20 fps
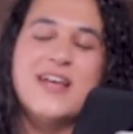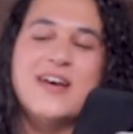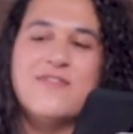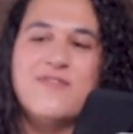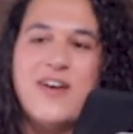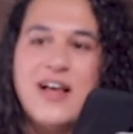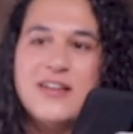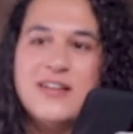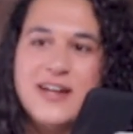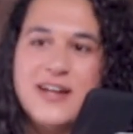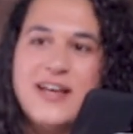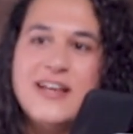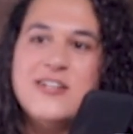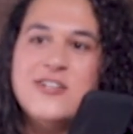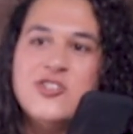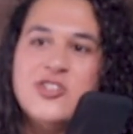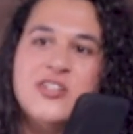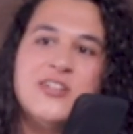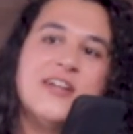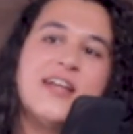
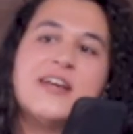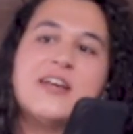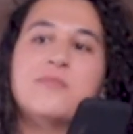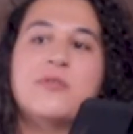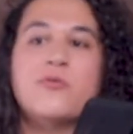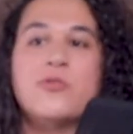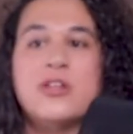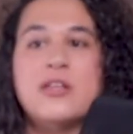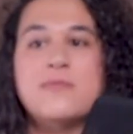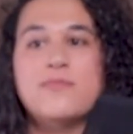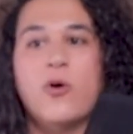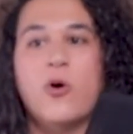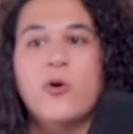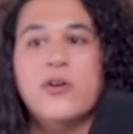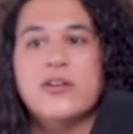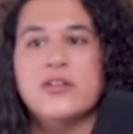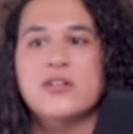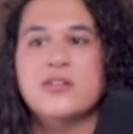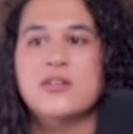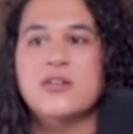validation and that can be really
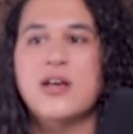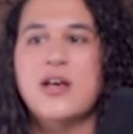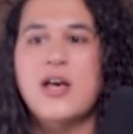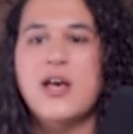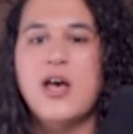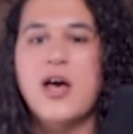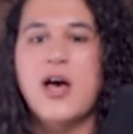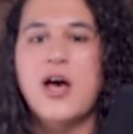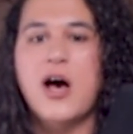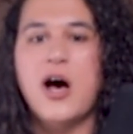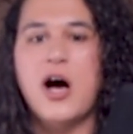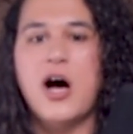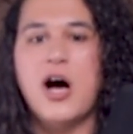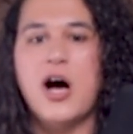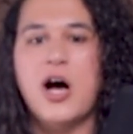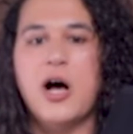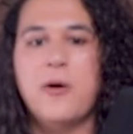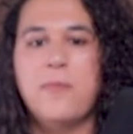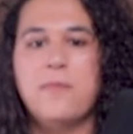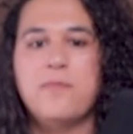important.
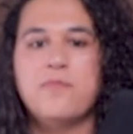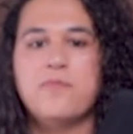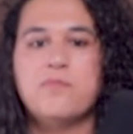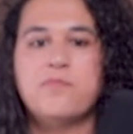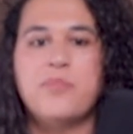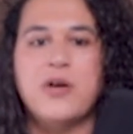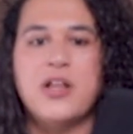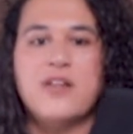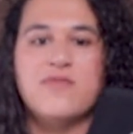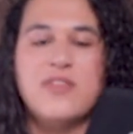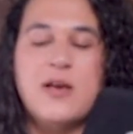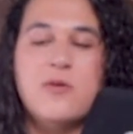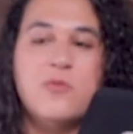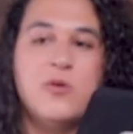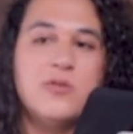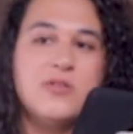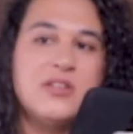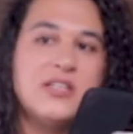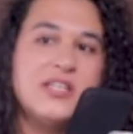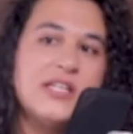But if they
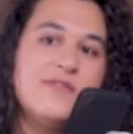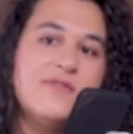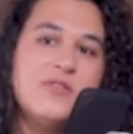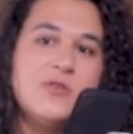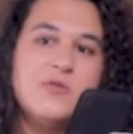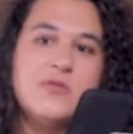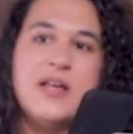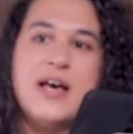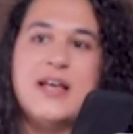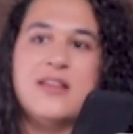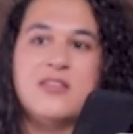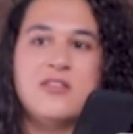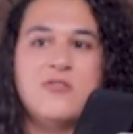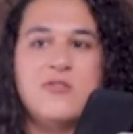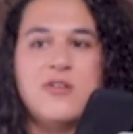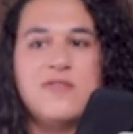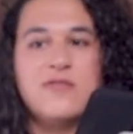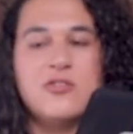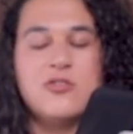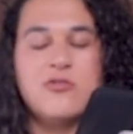won't give you that, then you
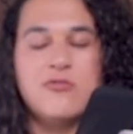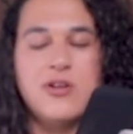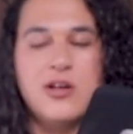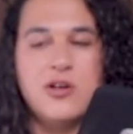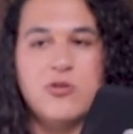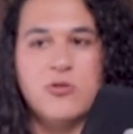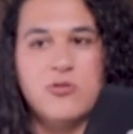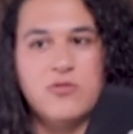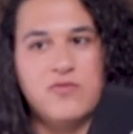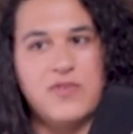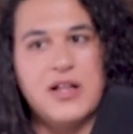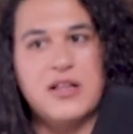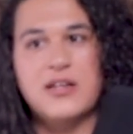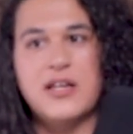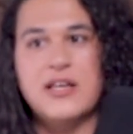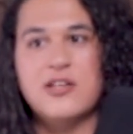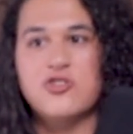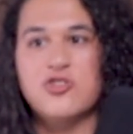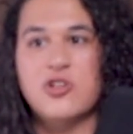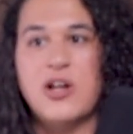have to create your own
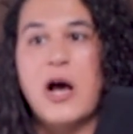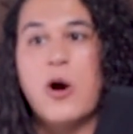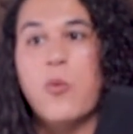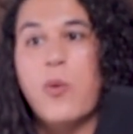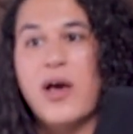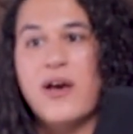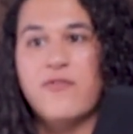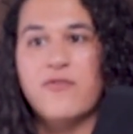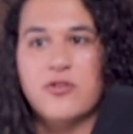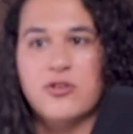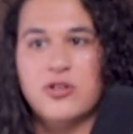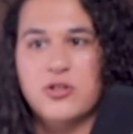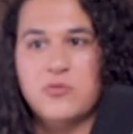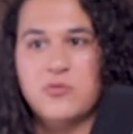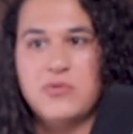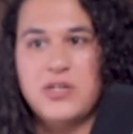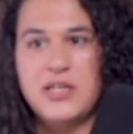validation however you need